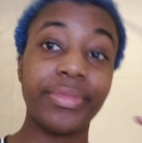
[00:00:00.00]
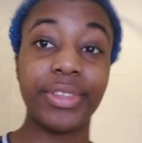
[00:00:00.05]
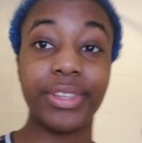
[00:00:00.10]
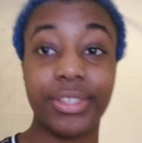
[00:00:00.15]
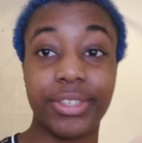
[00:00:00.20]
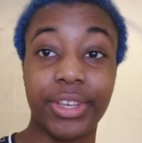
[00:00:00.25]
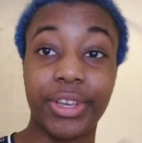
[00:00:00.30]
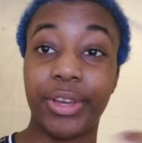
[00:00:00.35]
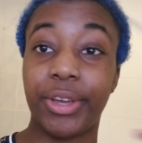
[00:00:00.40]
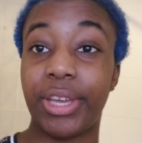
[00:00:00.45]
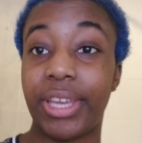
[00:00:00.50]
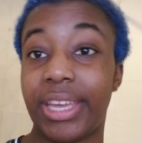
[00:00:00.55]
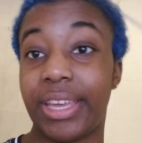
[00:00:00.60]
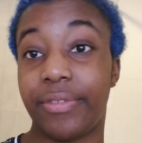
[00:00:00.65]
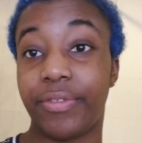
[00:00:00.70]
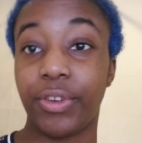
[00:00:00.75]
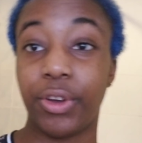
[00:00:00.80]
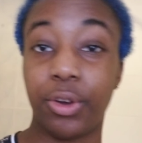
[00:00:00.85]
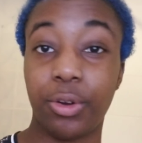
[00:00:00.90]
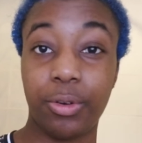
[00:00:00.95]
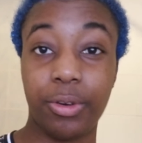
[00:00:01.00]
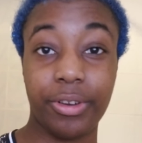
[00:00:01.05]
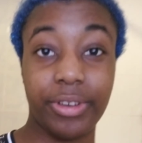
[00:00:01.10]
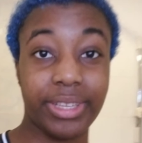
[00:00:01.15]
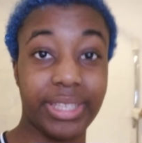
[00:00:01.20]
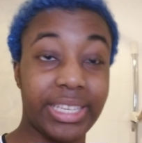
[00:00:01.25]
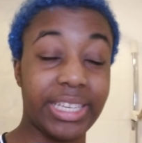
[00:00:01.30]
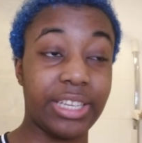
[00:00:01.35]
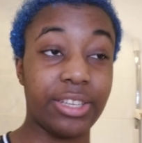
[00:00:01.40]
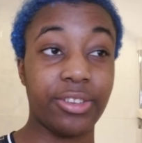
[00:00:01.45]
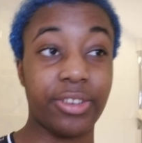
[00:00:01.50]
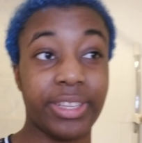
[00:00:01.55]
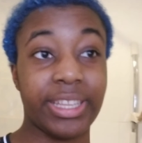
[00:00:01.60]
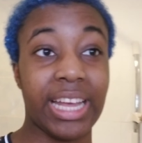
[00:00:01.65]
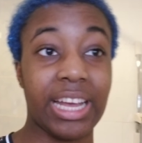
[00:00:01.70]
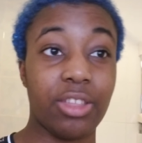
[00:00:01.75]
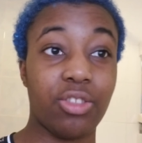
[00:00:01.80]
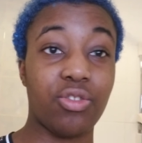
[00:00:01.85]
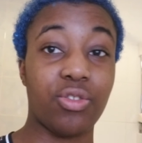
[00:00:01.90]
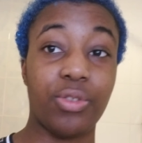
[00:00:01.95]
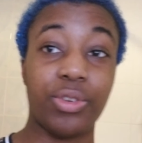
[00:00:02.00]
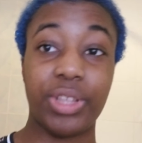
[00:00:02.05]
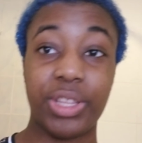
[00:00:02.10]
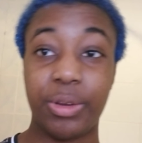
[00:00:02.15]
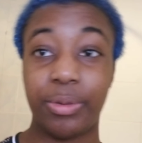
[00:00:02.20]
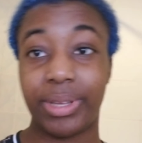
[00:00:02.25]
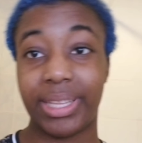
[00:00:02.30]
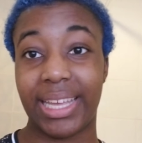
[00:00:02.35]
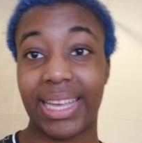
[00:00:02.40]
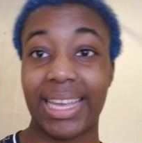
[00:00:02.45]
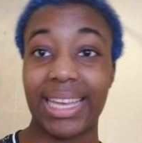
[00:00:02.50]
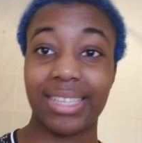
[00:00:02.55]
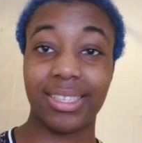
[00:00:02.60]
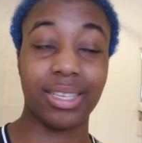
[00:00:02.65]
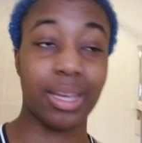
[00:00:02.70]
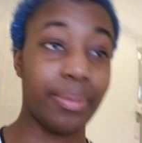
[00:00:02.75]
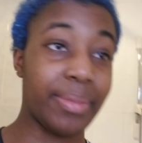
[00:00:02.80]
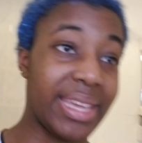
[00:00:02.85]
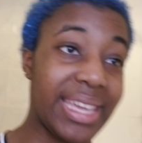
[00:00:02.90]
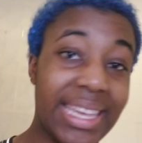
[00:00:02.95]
So if you're on quarantine, you're natural and you want to get some